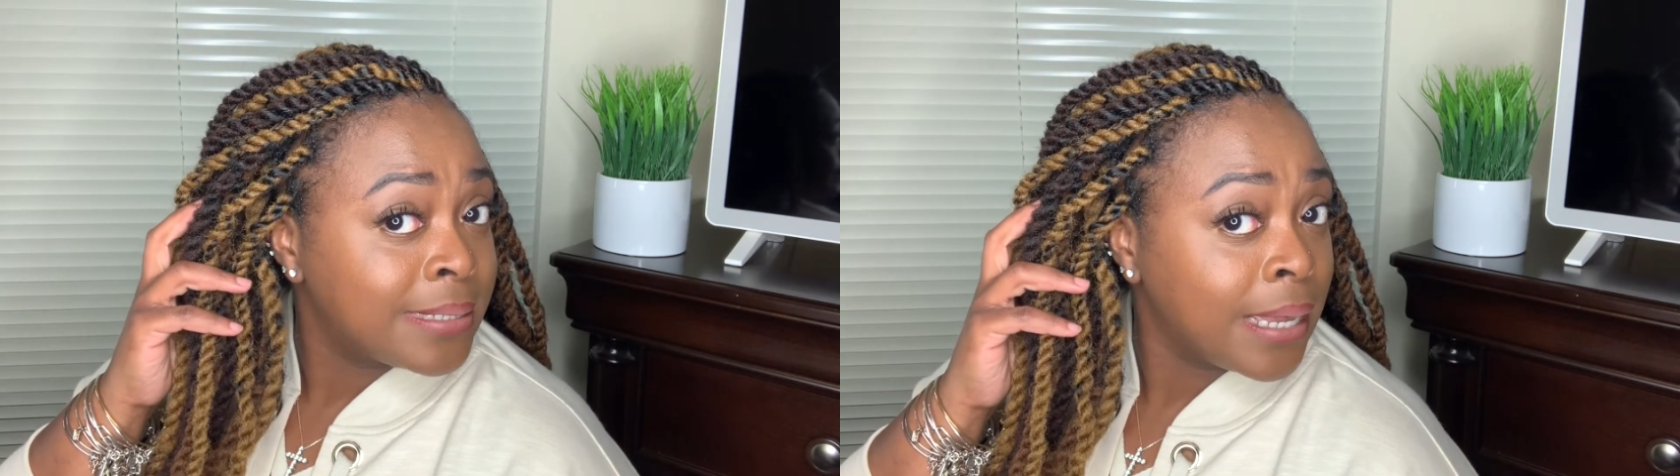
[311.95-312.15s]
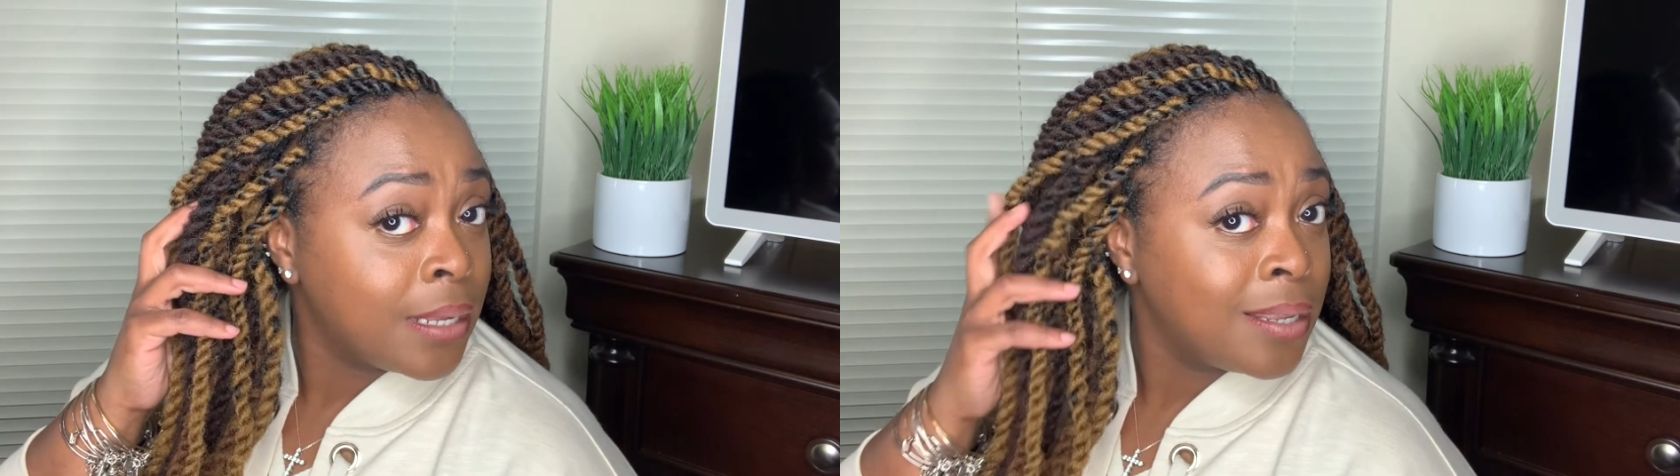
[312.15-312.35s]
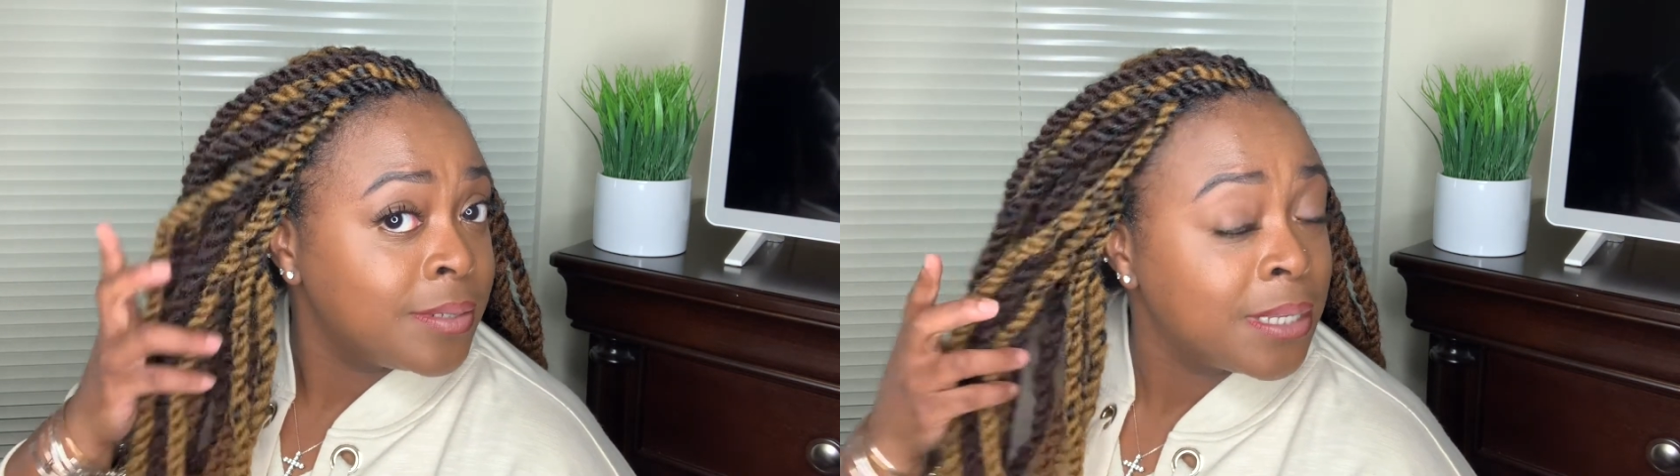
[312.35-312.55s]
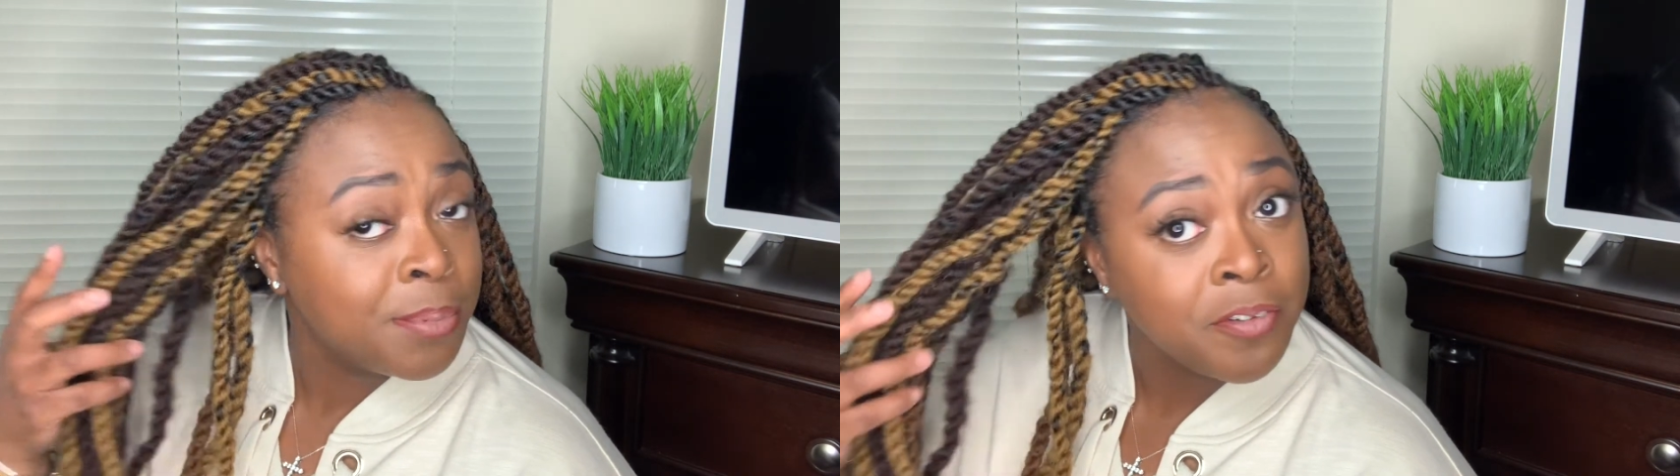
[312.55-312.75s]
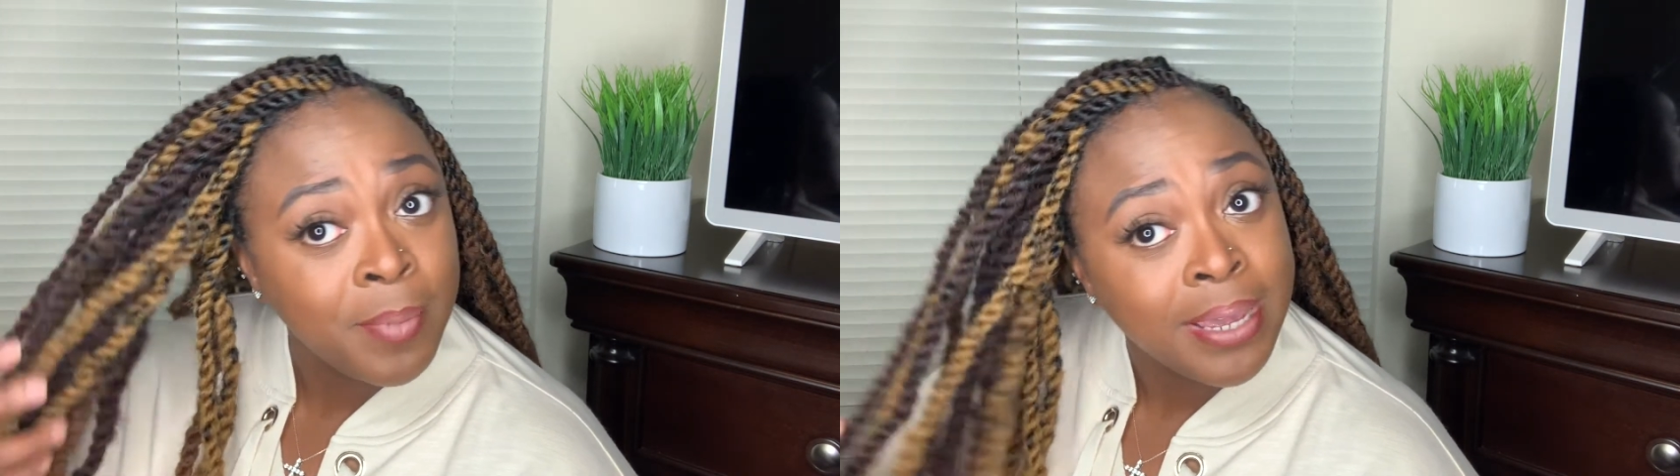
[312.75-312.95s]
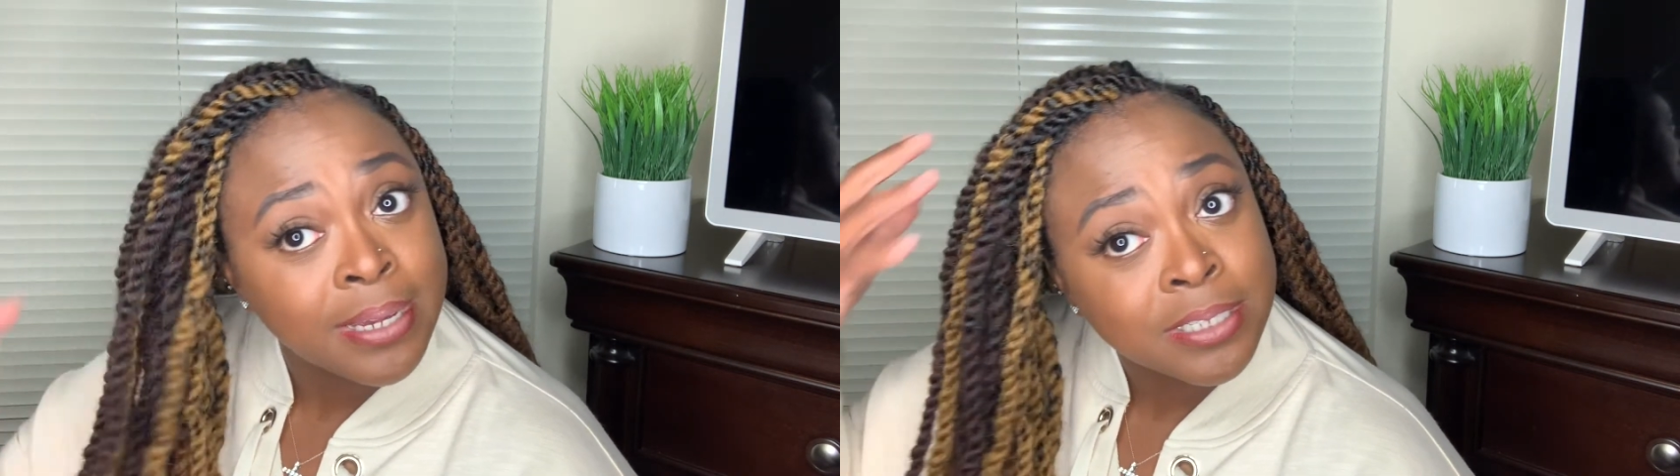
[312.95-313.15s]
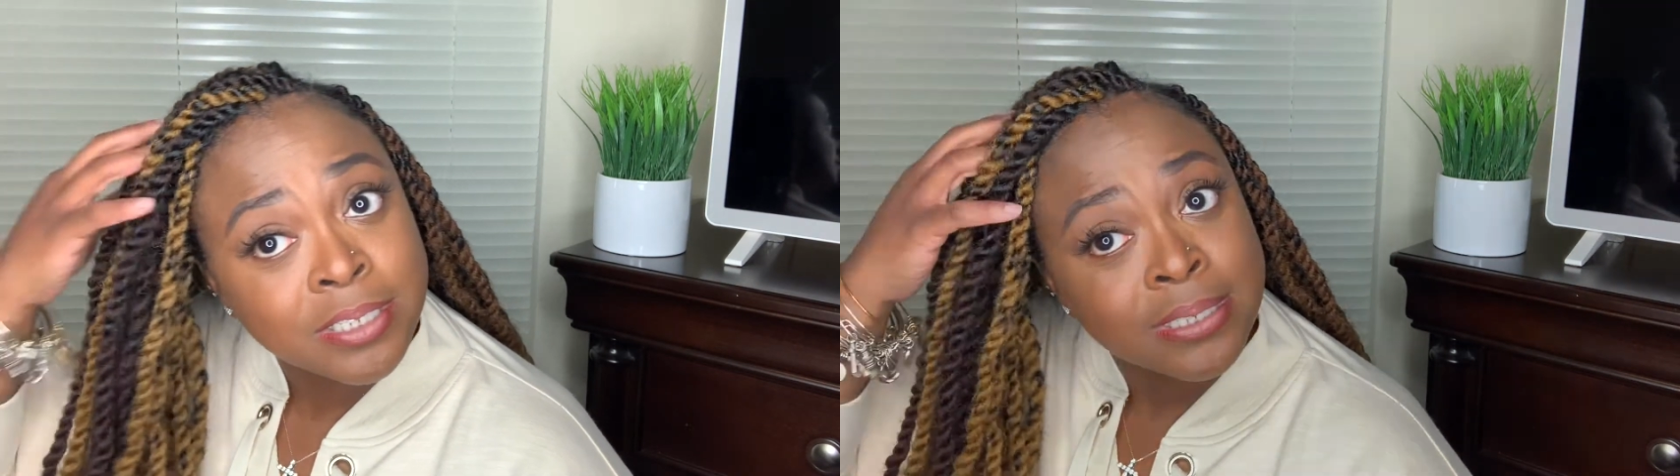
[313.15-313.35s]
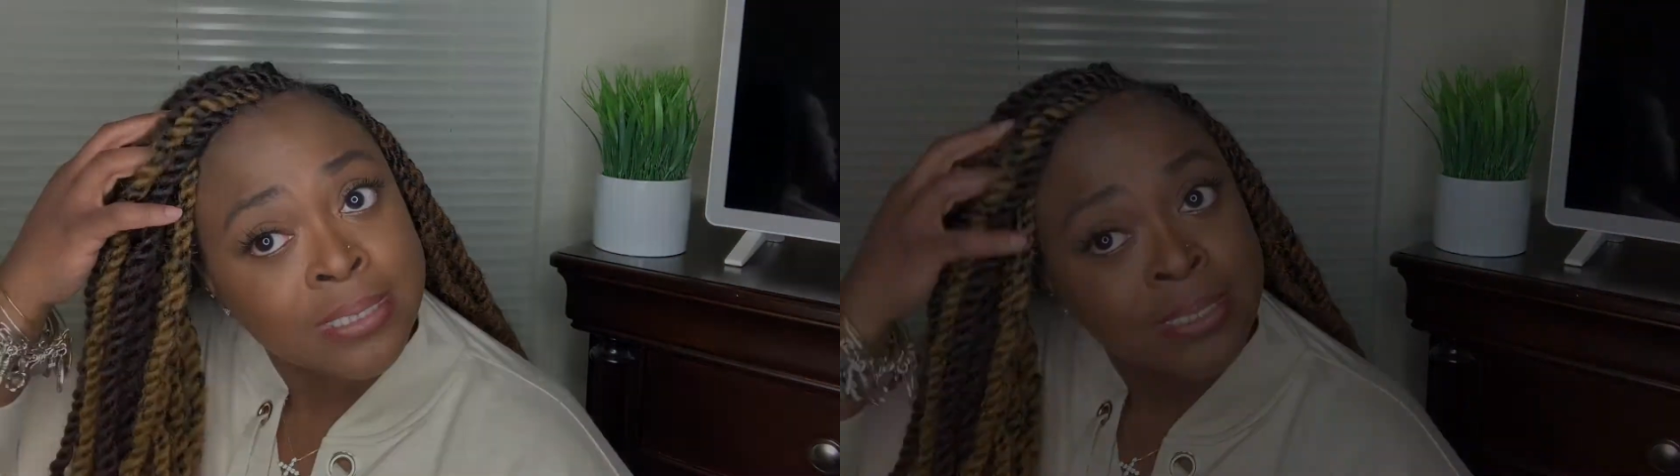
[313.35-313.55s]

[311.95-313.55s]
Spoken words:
a close-up of my edges.